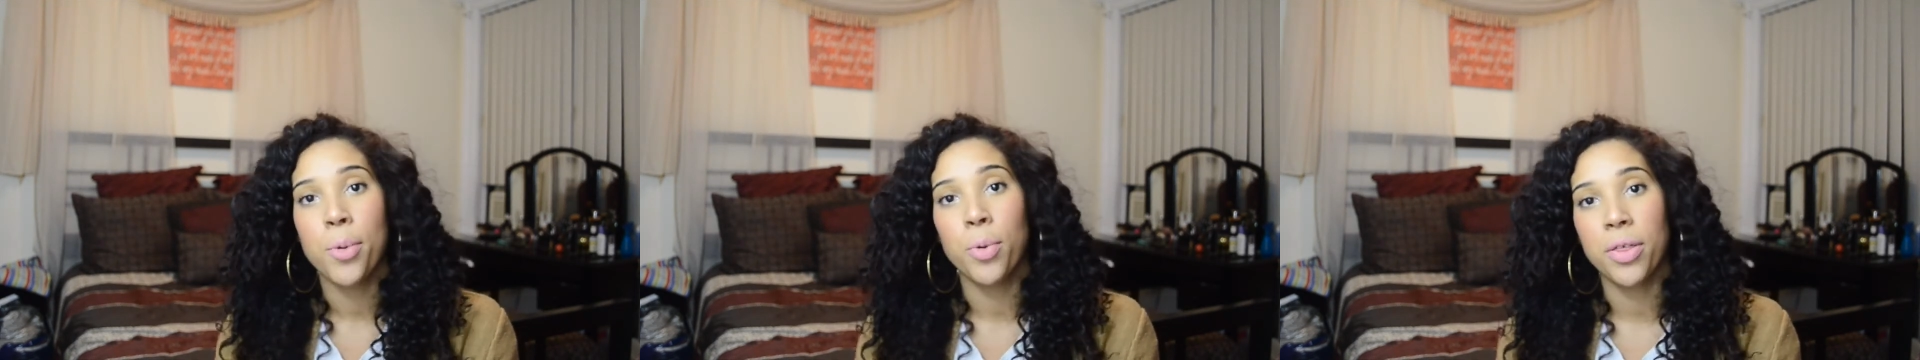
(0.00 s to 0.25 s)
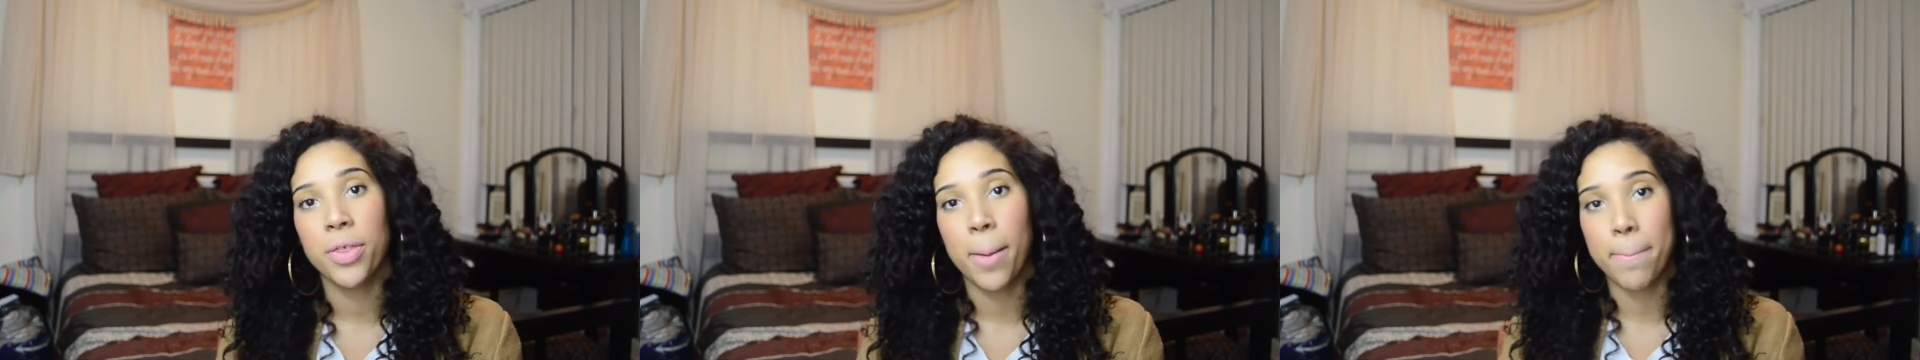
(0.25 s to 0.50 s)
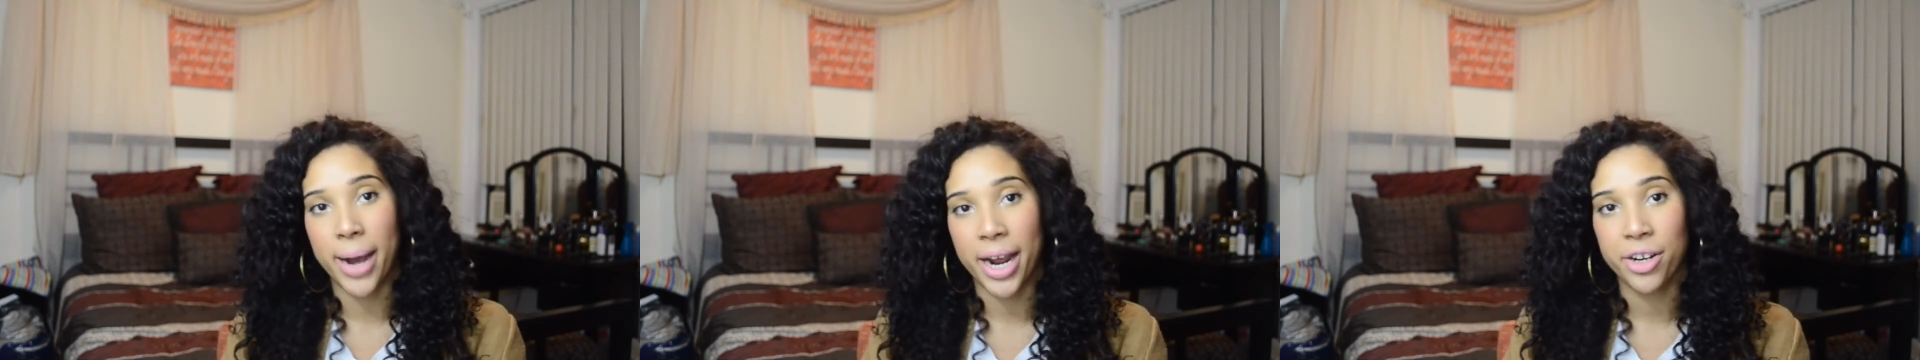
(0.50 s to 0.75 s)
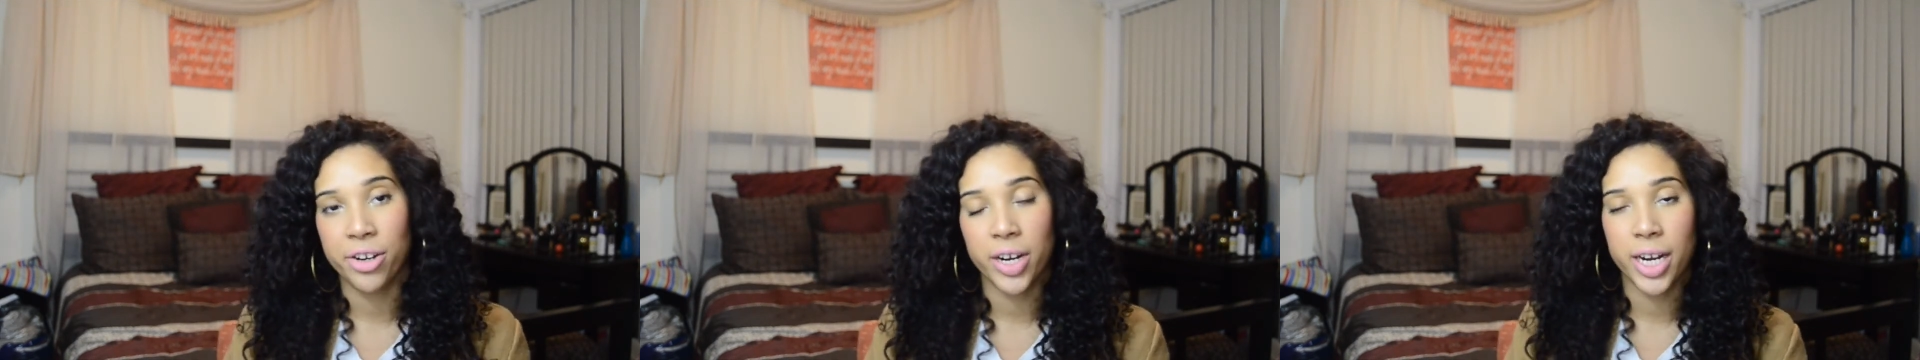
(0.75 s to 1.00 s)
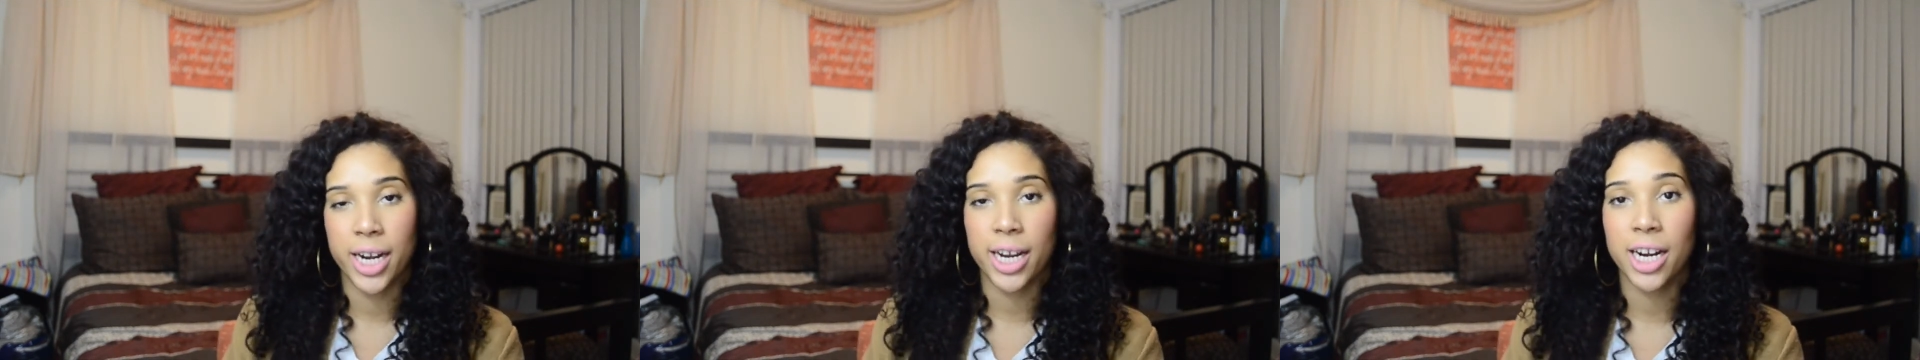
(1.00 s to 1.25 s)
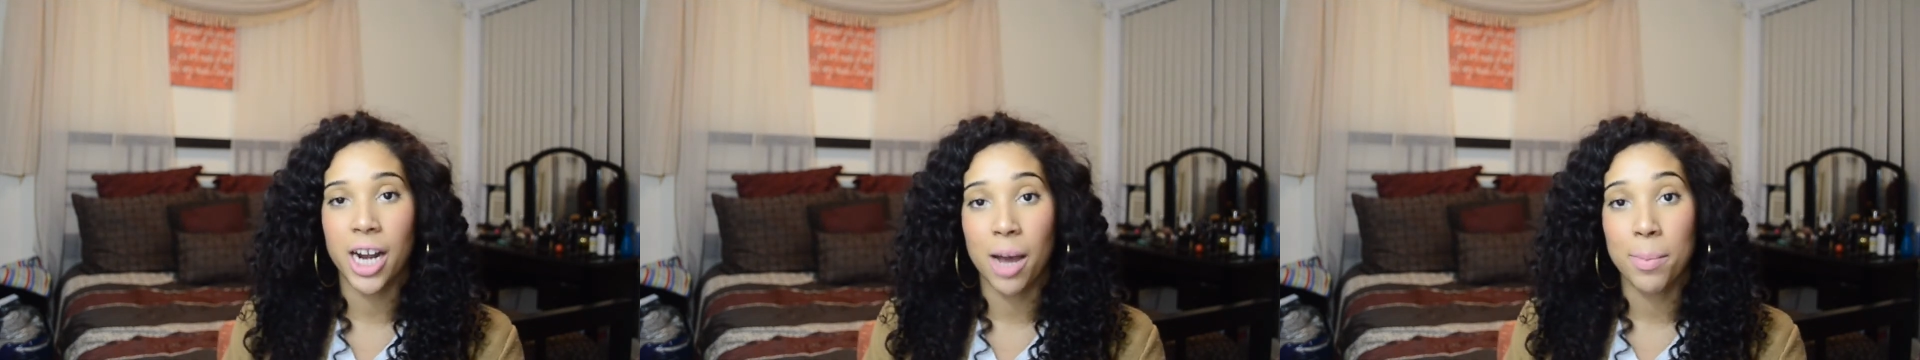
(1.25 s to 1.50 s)
with a minor in
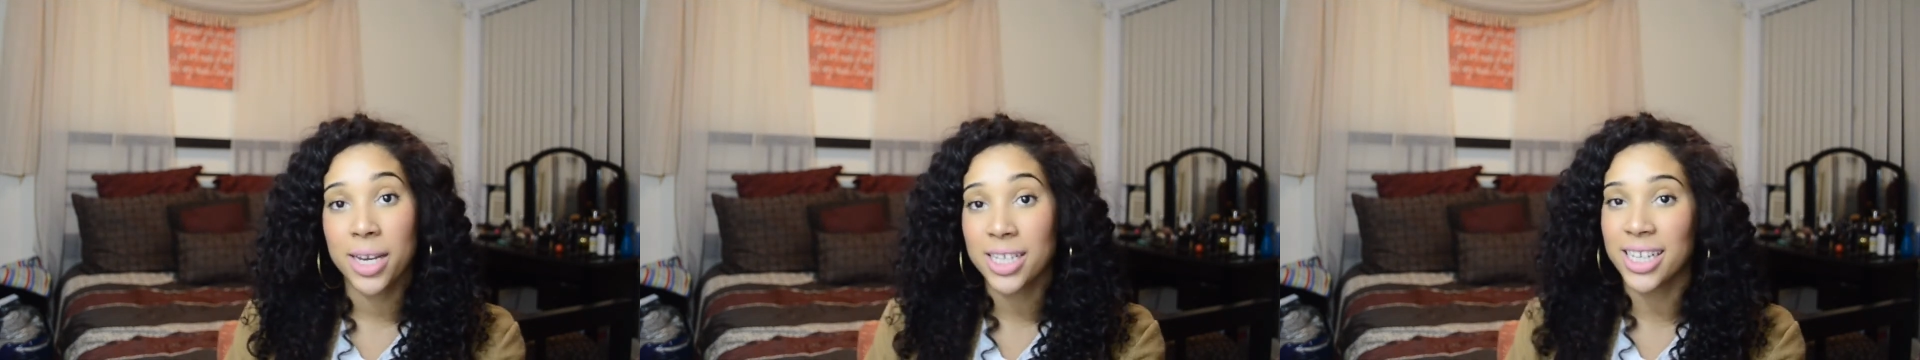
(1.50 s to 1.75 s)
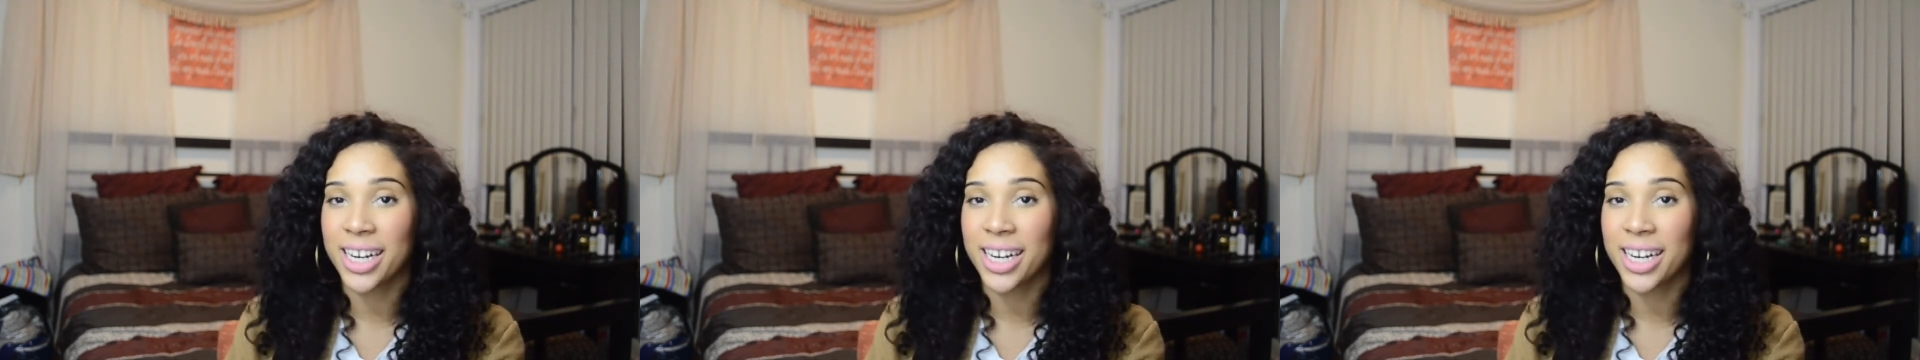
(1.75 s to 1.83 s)
economics,